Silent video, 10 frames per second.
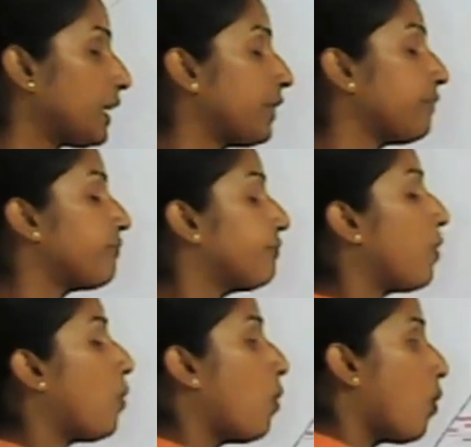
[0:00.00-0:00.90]
If
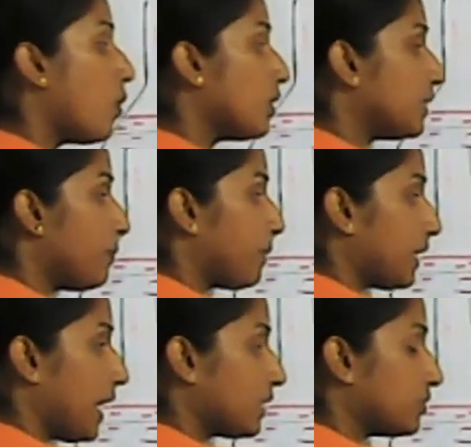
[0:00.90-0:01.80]
all the
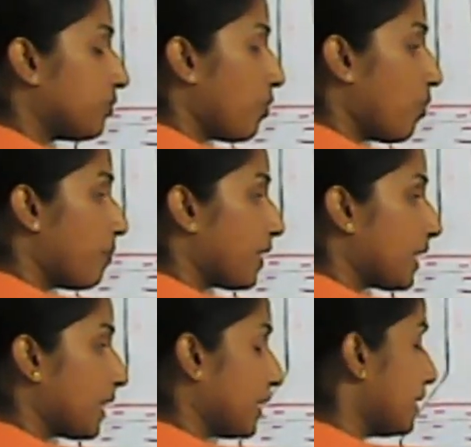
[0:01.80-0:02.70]
products formed
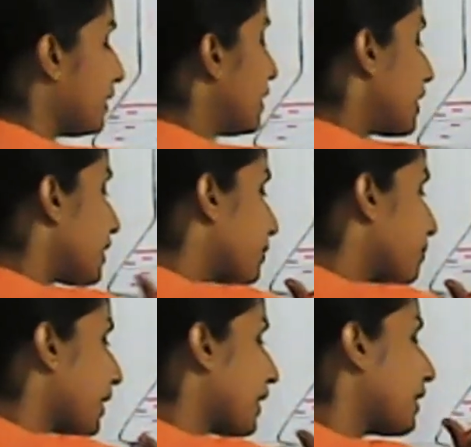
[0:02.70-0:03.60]
here
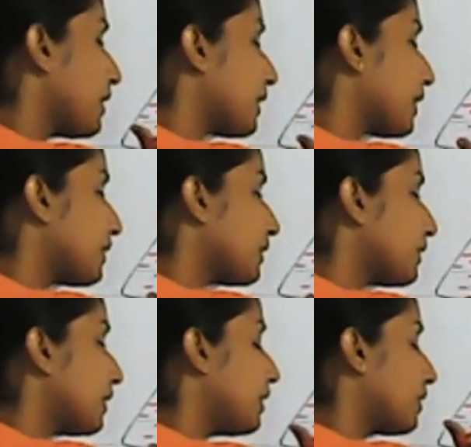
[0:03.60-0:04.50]
remain
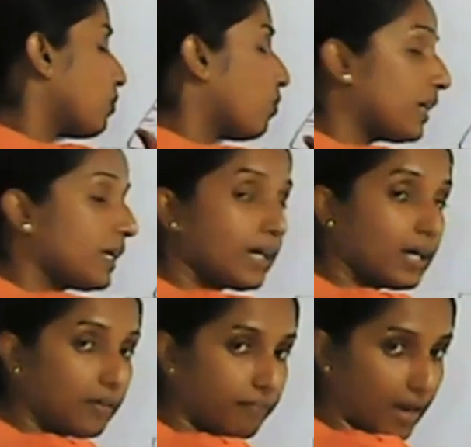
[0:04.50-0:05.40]
in the
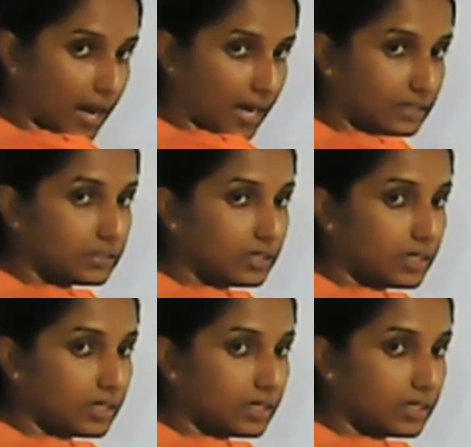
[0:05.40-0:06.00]
conical flask,